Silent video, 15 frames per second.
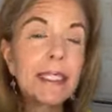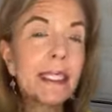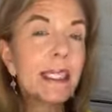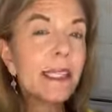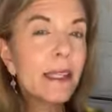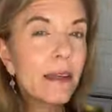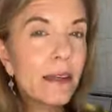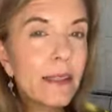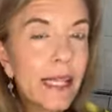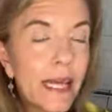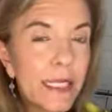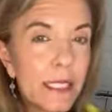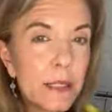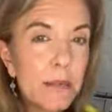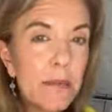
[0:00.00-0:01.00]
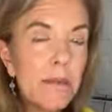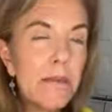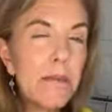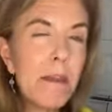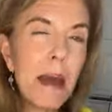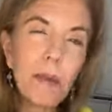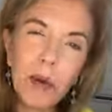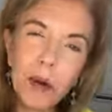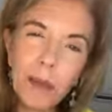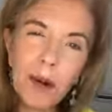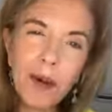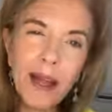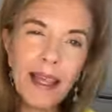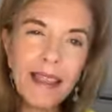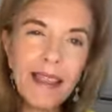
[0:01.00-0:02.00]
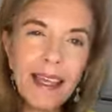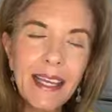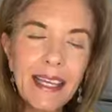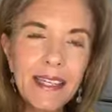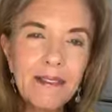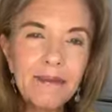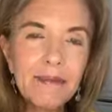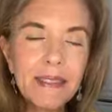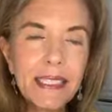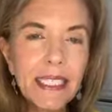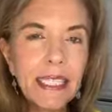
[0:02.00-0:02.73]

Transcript: It's a little less memorable, I think.